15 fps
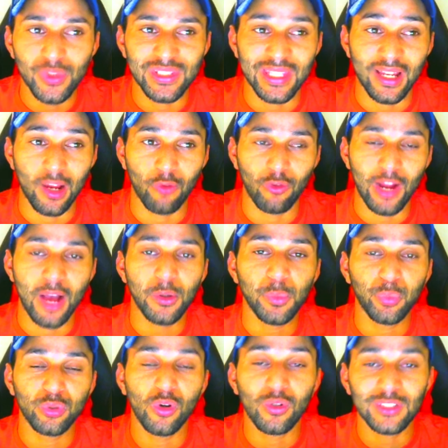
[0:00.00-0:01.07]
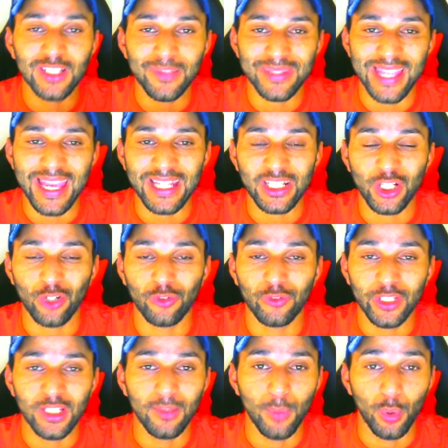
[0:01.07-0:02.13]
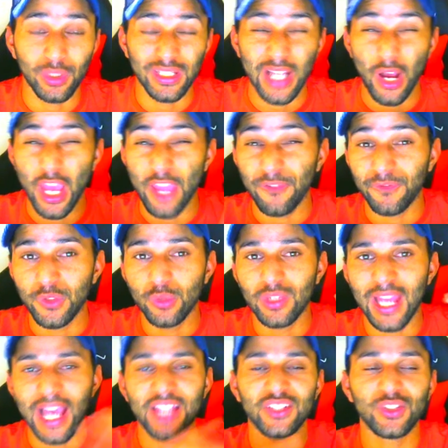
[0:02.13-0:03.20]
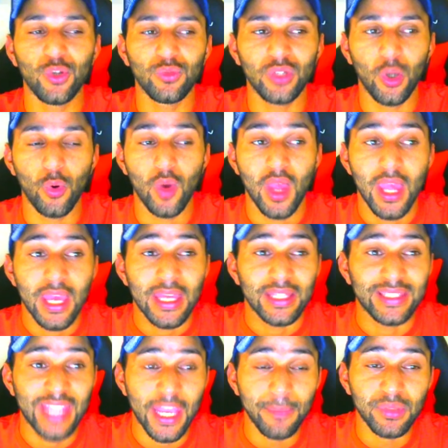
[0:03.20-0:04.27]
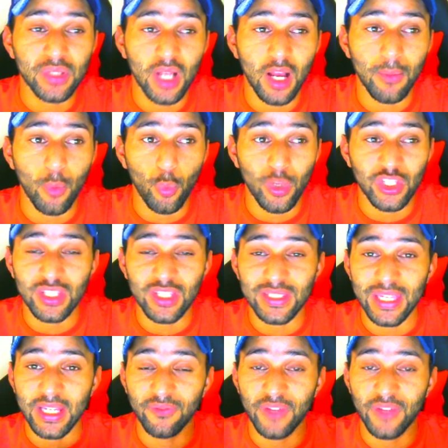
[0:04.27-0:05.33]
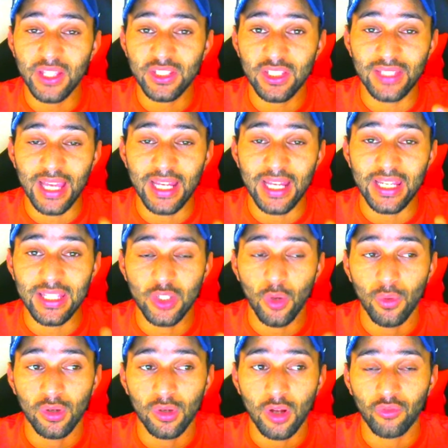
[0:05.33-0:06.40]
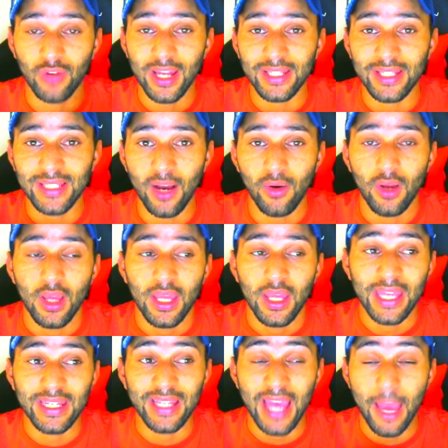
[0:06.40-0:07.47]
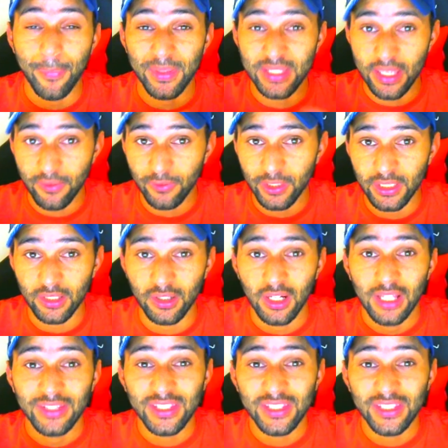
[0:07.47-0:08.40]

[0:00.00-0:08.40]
They are around Pro Clubs and Career Mode. Now if you guys don't know, Gamescom, which is a convention that is going on right now and it happens every year.